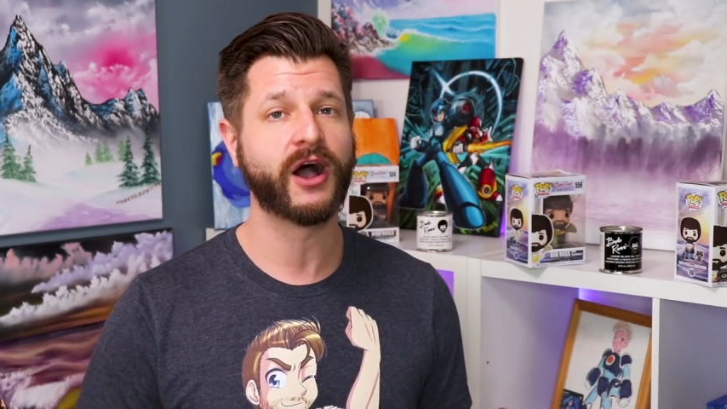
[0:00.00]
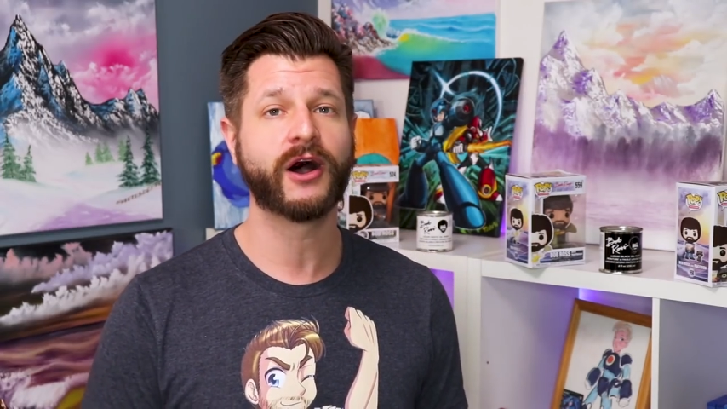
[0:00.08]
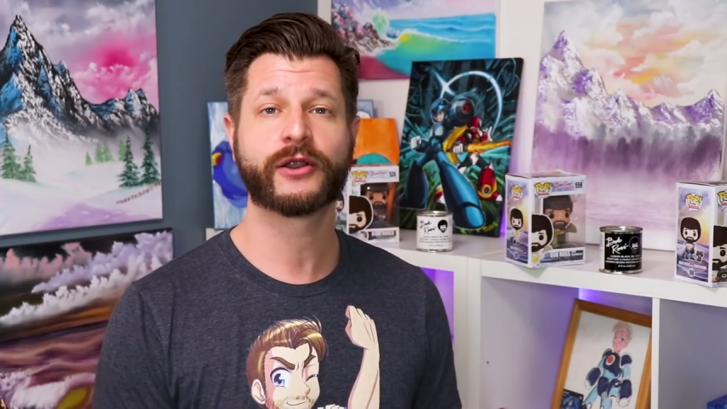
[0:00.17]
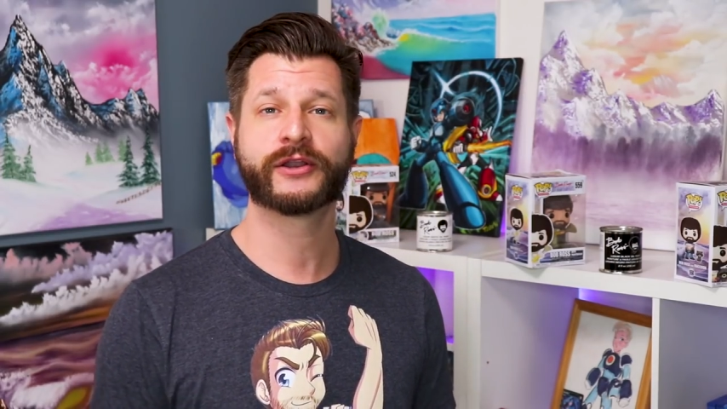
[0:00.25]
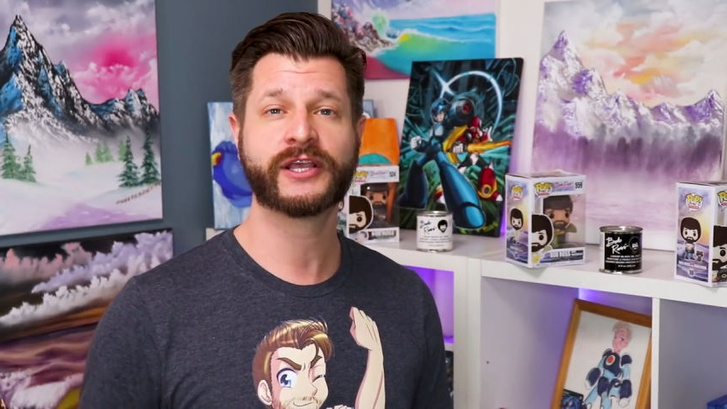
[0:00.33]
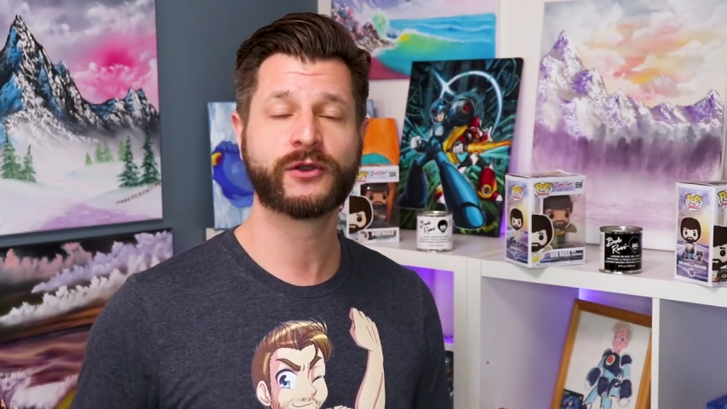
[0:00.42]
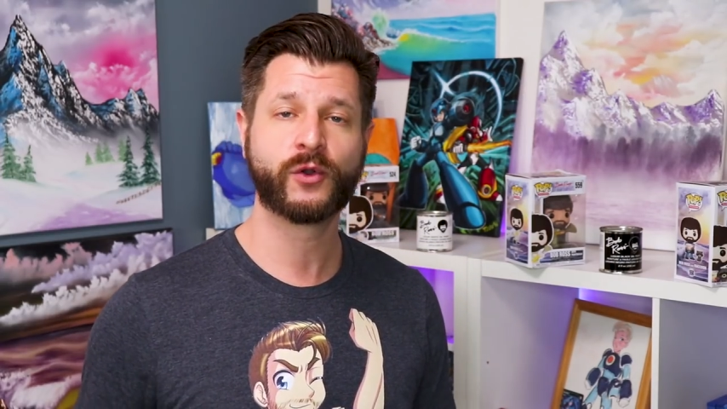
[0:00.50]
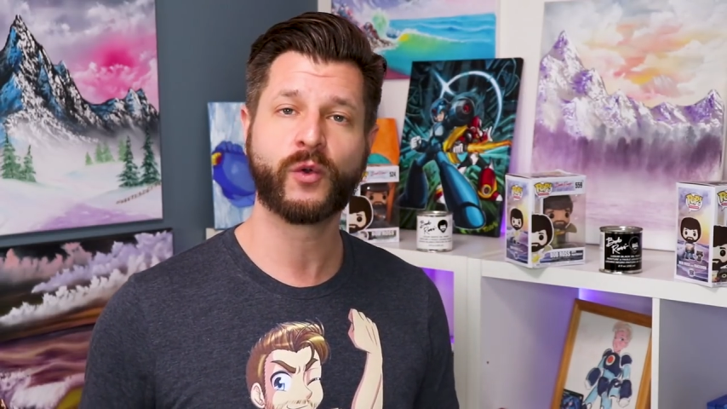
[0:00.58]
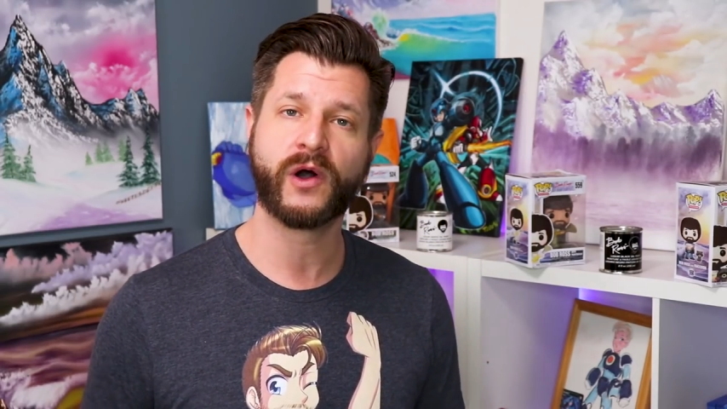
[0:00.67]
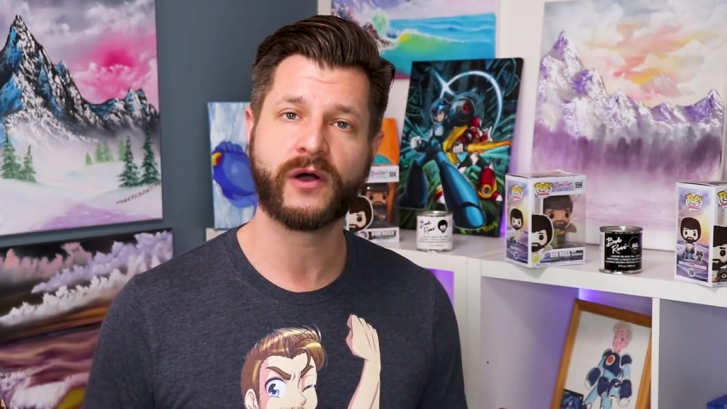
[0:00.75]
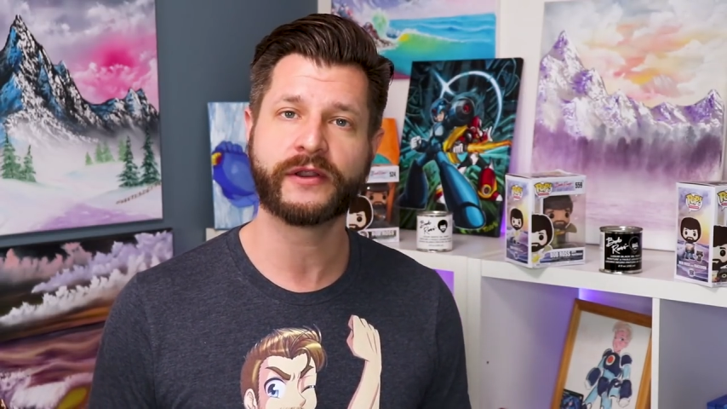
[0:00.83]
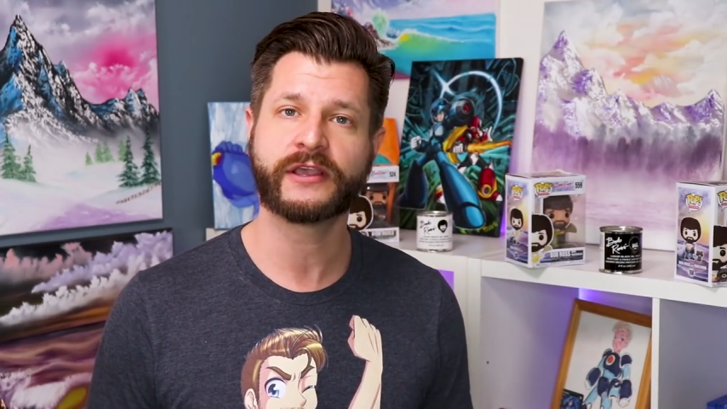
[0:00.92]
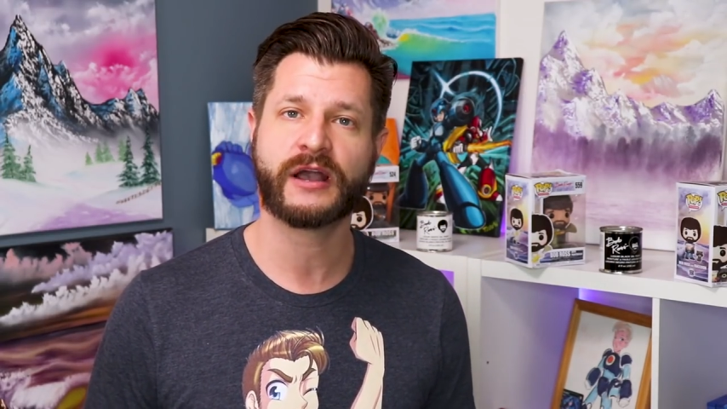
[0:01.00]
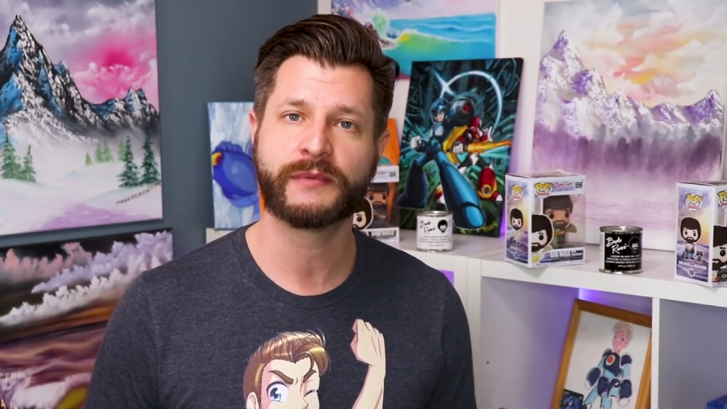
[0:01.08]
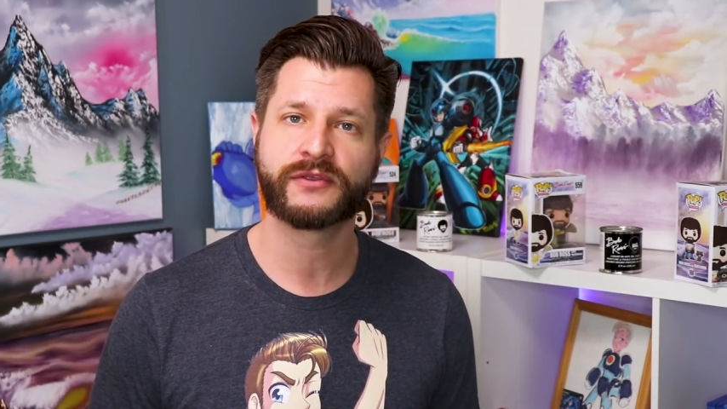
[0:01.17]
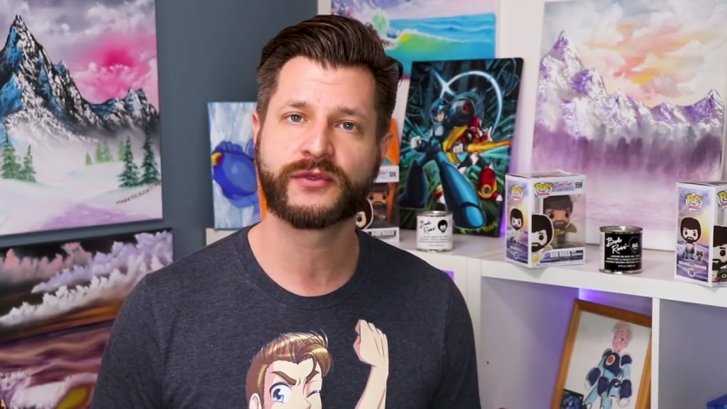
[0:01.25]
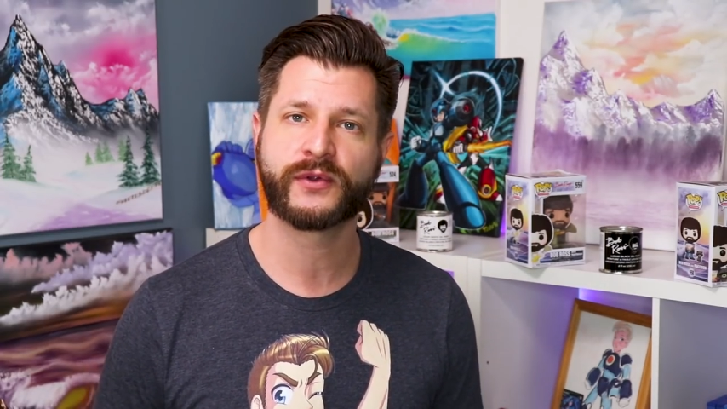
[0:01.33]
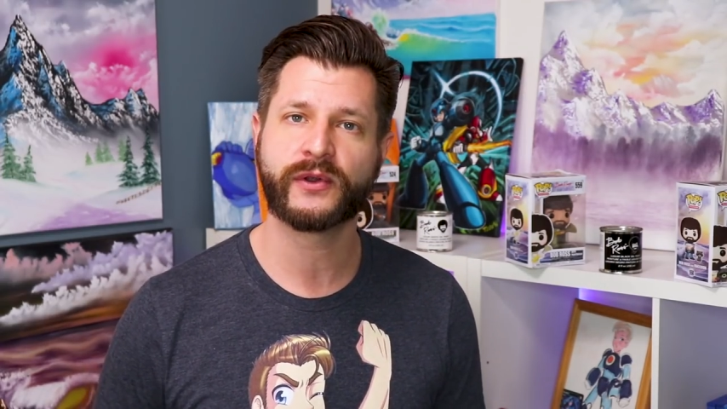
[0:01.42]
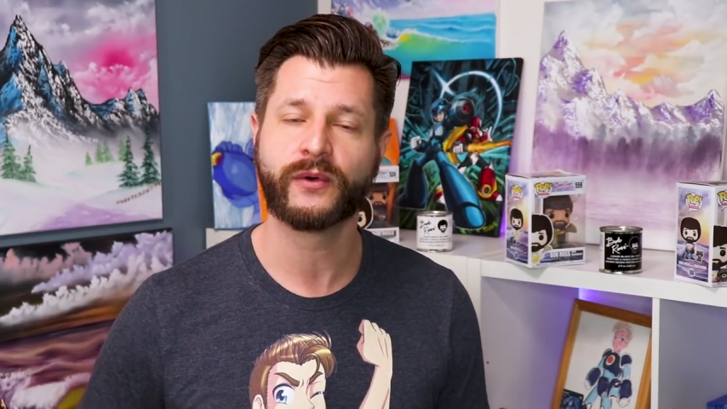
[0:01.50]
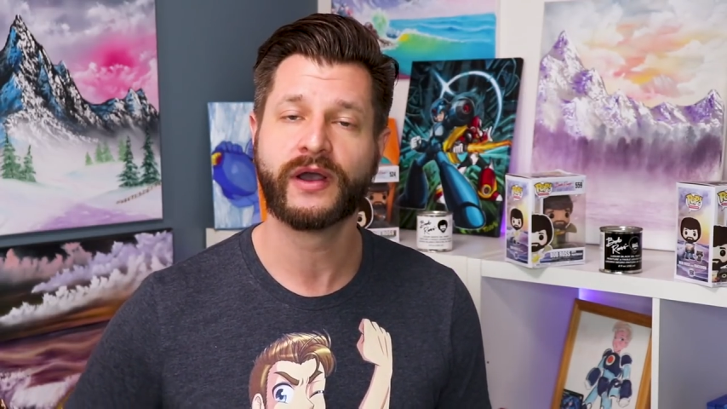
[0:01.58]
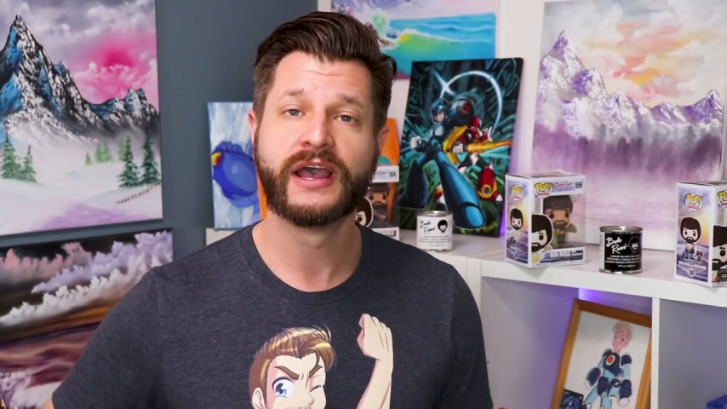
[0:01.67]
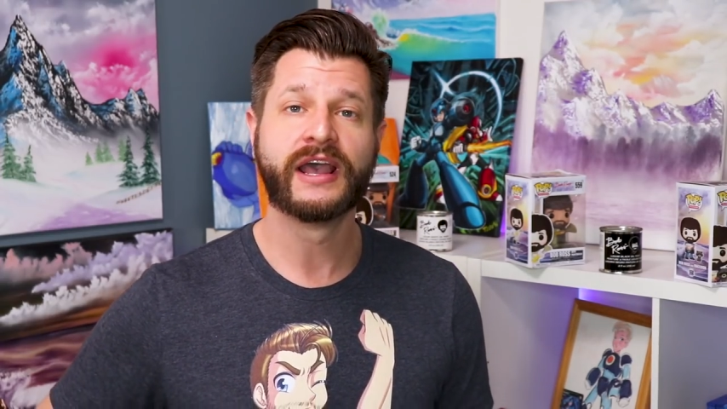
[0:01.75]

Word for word: audio quality coming through.